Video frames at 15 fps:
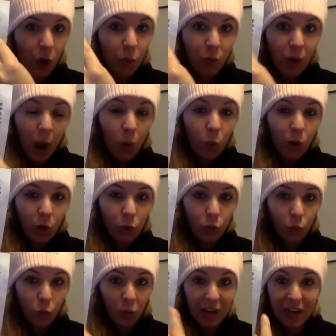Now we're
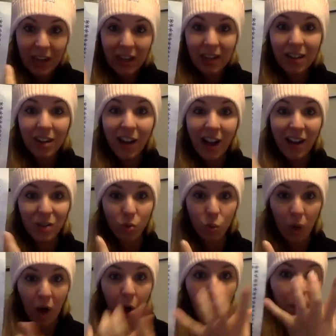reading as
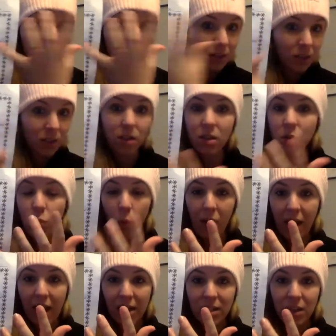well, built into this one
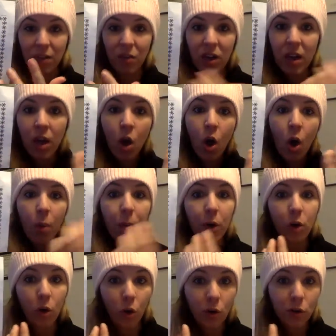activity, but
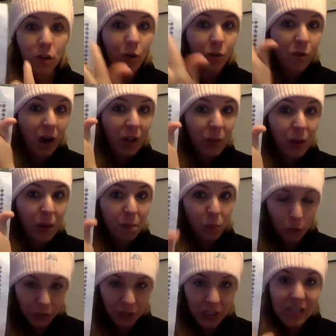also following
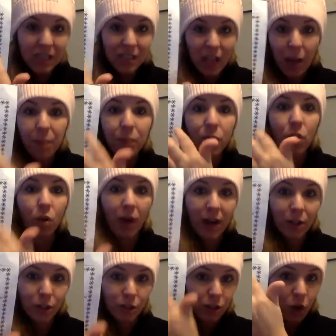multi-step
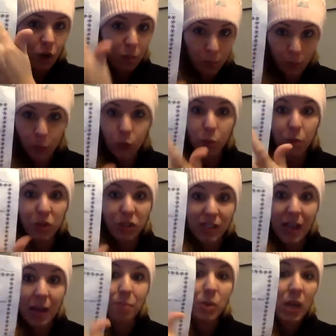directions. There are multiple
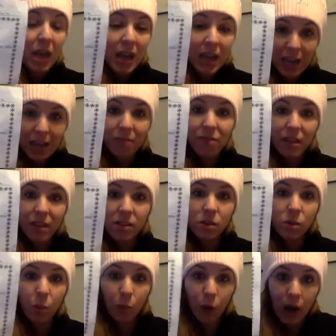steps in this
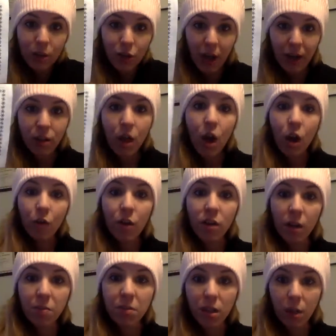project for
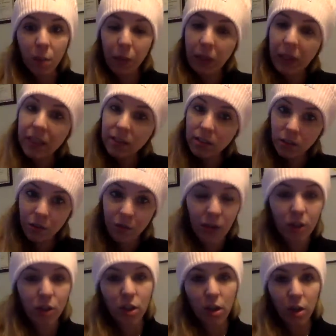them to complete to
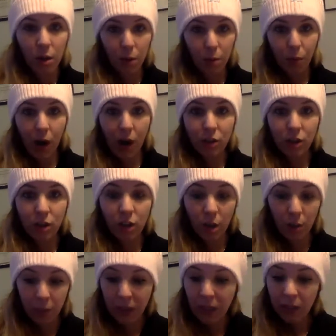finish the project
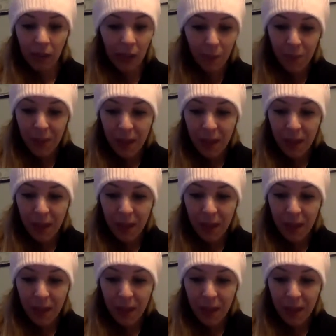completely.